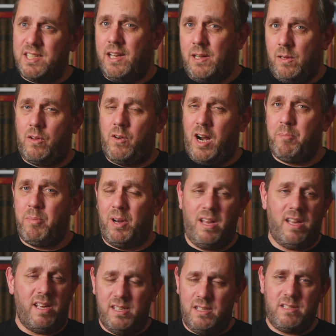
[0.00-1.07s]
grappler.
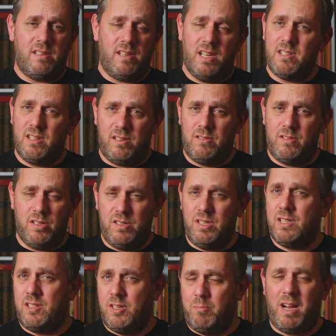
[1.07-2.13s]
He's a
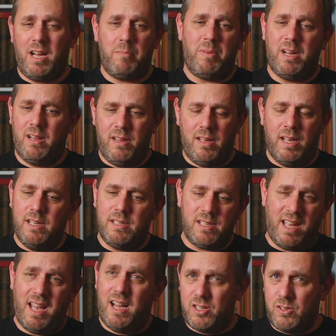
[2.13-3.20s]
jiu-jitsu black belt. He's a
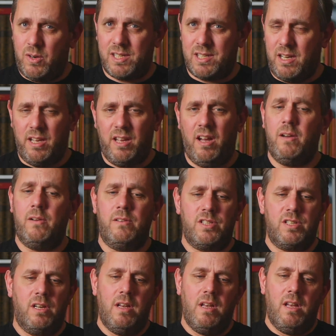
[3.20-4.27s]
catch wrestling coach.
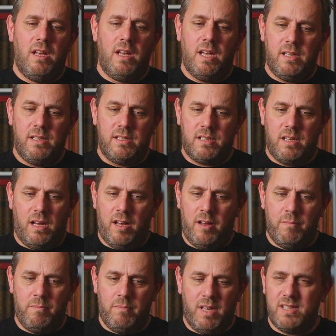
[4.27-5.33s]
He's
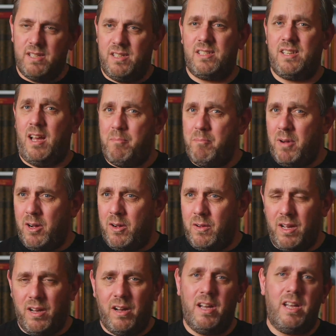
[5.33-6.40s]
a sambo
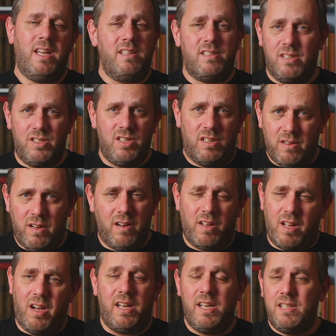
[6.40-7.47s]
guy. He's a judo guy.
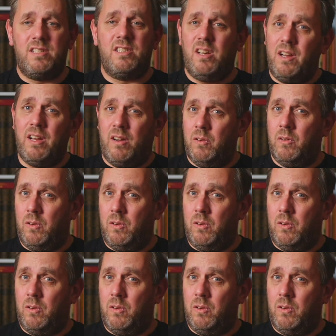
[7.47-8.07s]
He's done it all.